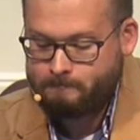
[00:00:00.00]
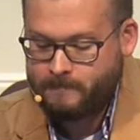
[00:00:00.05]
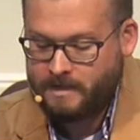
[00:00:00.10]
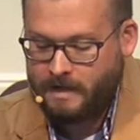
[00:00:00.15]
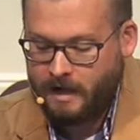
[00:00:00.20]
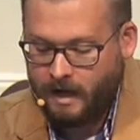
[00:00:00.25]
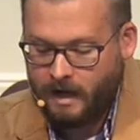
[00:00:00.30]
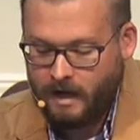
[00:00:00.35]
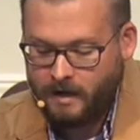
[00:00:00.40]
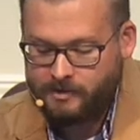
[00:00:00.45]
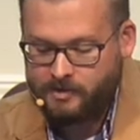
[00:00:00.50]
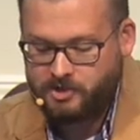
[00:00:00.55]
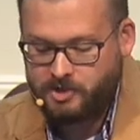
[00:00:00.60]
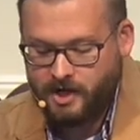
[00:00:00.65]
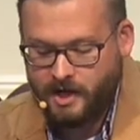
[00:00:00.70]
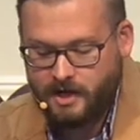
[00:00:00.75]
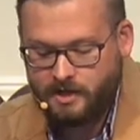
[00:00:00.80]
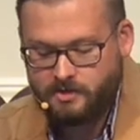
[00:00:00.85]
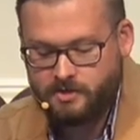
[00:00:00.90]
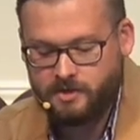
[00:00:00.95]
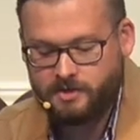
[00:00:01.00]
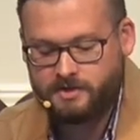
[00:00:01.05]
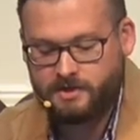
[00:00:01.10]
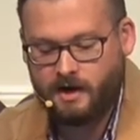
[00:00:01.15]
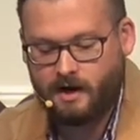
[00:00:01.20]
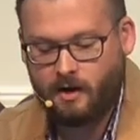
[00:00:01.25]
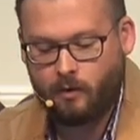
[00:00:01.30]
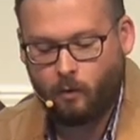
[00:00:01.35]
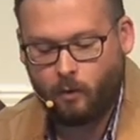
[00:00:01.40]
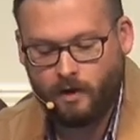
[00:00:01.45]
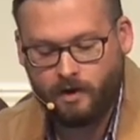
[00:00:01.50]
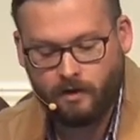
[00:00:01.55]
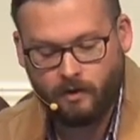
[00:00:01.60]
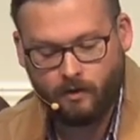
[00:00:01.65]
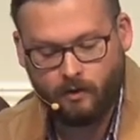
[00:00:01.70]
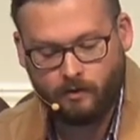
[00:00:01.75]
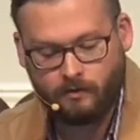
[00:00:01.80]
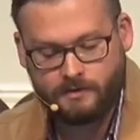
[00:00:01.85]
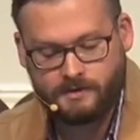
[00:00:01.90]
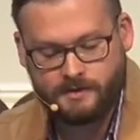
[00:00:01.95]
God changes our
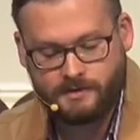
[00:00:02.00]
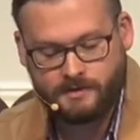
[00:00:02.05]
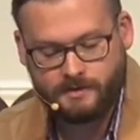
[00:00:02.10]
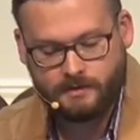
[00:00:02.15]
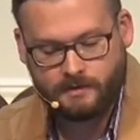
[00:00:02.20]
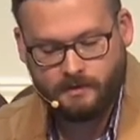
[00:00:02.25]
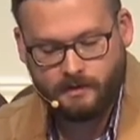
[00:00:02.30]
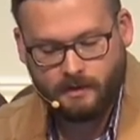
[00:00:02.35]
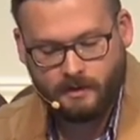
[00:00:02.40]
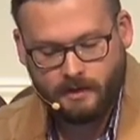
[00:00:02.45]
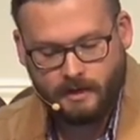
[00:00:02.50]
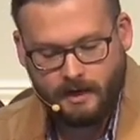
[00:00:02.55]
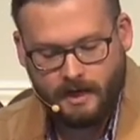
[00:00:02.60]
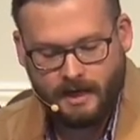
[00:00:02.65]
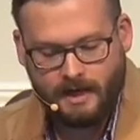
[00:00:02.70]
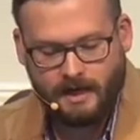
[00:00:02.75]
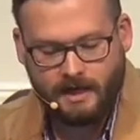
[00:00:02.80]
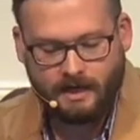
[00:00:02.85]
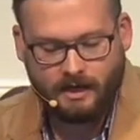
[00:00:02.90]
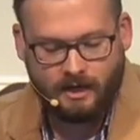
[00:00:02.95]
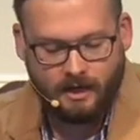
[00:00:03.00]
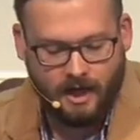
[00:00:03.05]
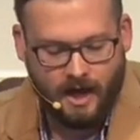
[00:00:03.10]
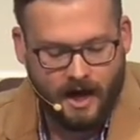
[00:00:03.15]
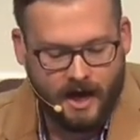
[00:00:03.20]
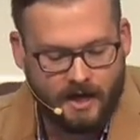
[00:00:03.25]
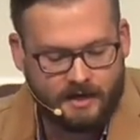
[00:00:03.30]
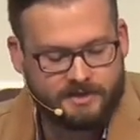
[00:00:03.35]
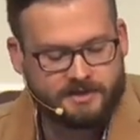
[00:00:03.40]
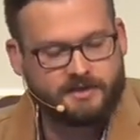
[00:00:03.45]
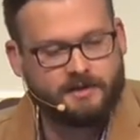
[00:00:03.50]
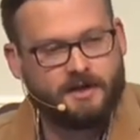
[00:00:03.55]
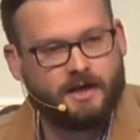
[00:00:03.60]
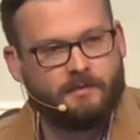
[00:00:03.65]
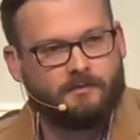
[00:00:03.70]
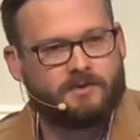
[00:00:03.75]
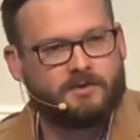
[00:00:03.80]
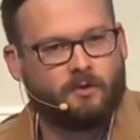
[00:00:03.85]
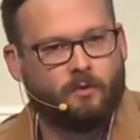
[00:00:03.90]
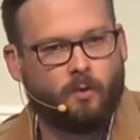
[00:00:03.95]
wills and inclines
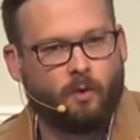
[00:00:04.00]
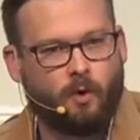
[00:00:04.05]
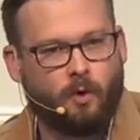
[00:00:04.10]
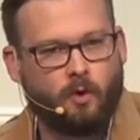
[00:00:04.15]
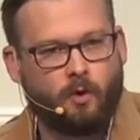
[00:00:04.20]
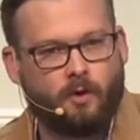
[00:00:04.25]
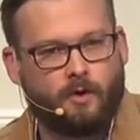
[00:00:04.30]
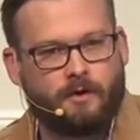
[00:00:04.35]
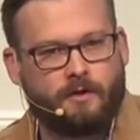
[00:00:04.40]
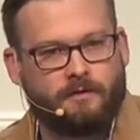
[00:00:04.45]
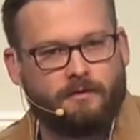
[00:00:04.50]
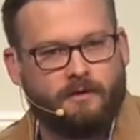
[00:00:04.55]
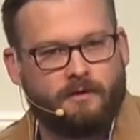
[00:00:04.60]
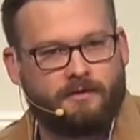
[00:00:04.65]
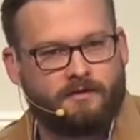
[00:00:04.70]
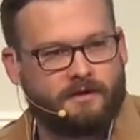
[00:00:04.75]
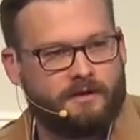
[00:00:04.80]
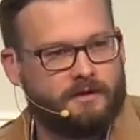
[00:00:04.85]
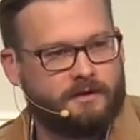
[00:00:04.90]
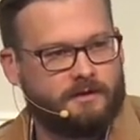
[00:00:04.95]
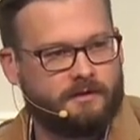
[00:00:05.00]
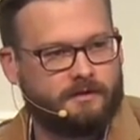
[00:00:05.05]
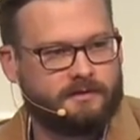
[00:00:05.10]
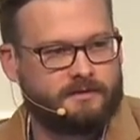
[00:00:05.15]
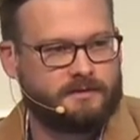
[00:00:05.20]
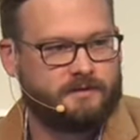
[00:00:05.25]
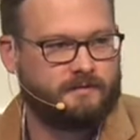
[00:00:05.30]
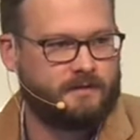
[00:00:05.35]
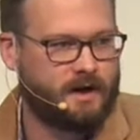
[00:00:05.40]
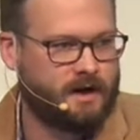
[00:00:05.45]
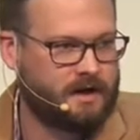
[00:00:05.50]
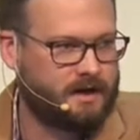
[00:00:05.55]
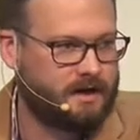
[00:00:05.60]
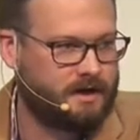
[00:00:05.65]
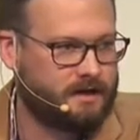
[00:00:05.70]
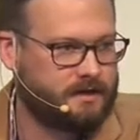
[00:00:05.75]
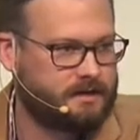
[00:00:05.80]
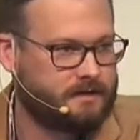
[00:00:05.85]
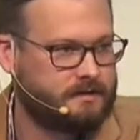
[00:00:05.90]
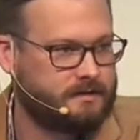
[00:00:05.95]
them toward the things of God.
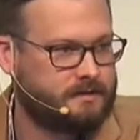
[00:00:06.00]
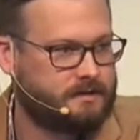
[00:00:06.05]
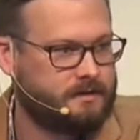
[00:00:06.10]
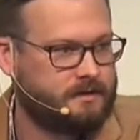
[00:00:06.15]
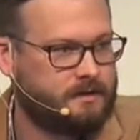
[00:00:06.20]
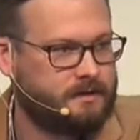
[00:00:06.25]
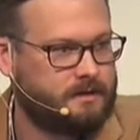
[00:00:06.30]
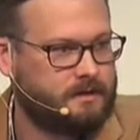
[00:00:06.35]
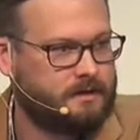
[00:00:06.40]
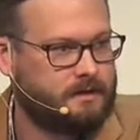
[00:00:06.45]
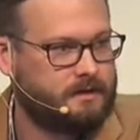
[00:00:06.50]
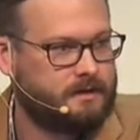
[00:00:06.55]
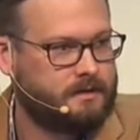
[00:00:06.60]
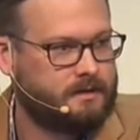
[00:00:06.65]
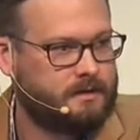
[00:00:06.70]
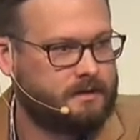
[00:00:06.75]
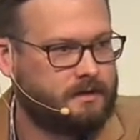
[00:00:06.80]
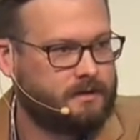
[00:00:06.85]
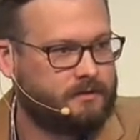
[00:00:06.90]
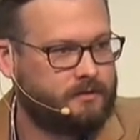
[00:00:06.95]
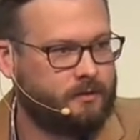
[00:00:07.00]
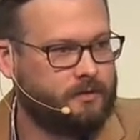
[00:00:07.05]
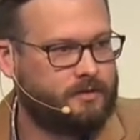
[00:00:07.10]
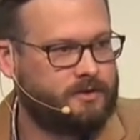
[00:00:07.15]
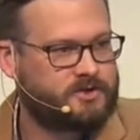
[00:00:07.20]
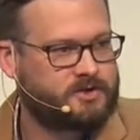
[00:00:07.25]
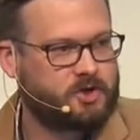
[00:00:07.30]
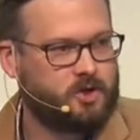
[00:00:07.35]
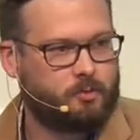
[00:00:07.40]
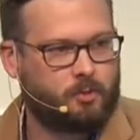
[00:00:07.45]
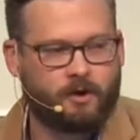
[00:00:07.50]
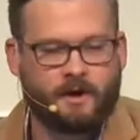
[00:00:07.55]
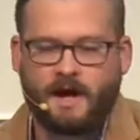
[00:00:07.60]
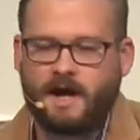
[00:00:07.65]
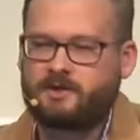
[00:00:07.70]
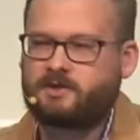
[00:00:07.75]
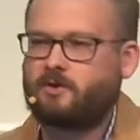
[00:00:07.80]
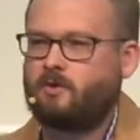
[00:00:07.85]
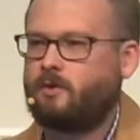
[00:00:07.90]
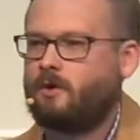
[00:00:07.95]
Through the
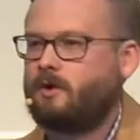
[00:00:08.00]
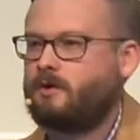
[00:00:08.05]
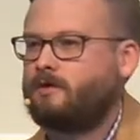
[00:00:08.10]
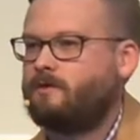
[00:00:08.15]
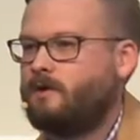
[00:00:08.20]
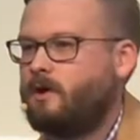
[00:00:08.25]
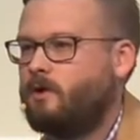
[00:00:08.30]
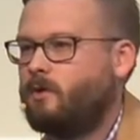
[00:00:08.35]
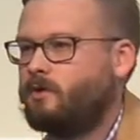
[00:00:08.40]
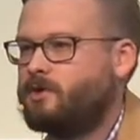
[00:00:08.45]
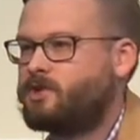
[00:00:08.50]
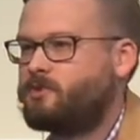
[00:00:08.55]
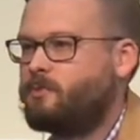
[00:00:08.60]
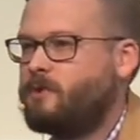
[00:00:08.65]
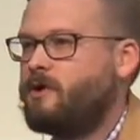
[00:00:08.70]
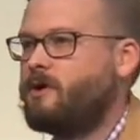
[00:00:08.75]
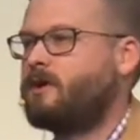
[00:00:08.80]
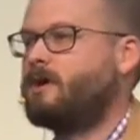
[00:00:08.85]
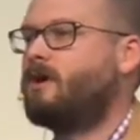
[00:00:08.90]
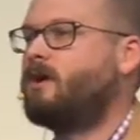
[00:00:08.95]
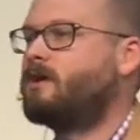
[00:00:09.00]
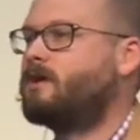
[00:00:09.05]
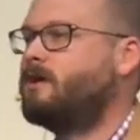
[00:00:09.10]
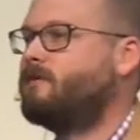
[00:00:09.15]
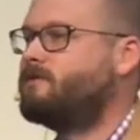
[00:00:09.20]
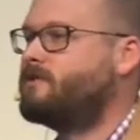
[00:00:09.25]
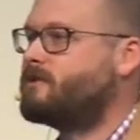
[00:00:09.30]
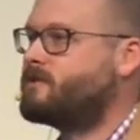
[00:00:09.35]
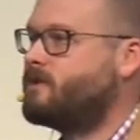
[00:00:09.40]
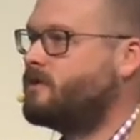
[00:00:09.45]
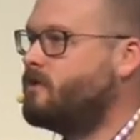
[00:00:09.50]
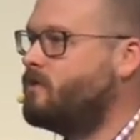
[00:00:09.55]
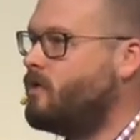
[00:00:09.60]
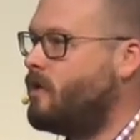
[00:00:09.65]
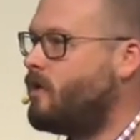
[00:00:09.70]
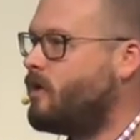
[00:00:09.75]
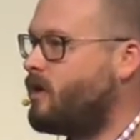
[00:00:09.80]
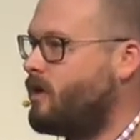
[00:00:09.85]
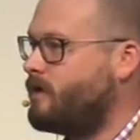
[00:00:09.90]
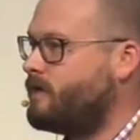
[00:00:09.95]
supernatural work of the Holy Spirit, God gives us a new
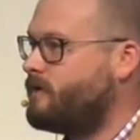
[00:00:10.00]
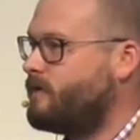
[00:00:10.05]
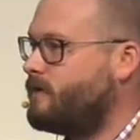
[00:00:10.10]
heart,